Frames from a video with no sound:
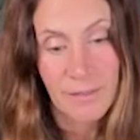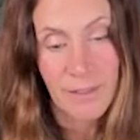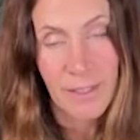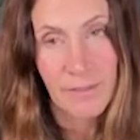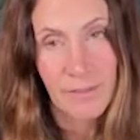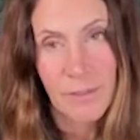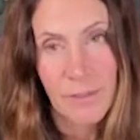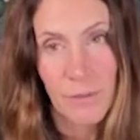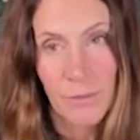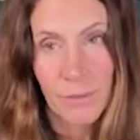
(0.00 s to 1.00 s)
and
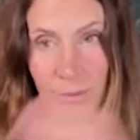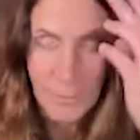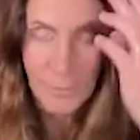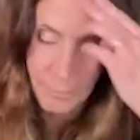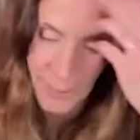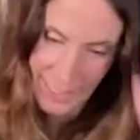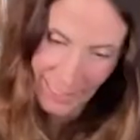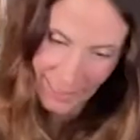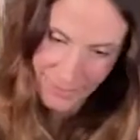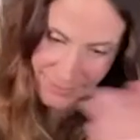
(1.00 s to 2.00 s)
so my
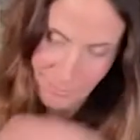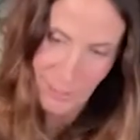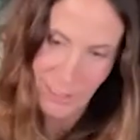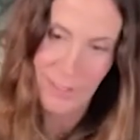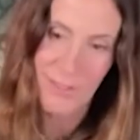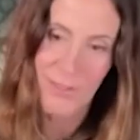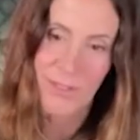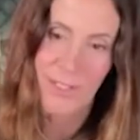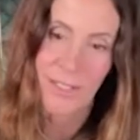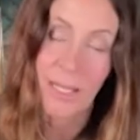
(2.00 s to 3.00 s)
hat,
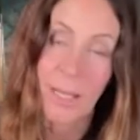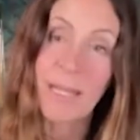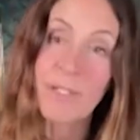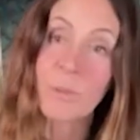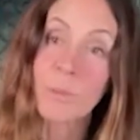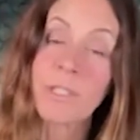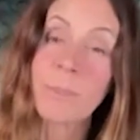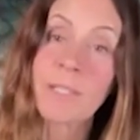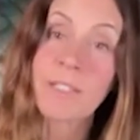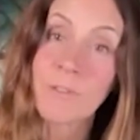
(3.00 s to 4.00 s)
because it makes a really
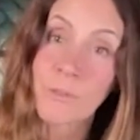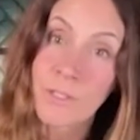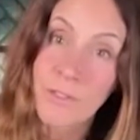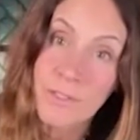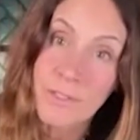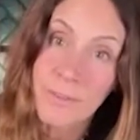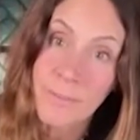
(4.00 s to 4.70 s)
big difference.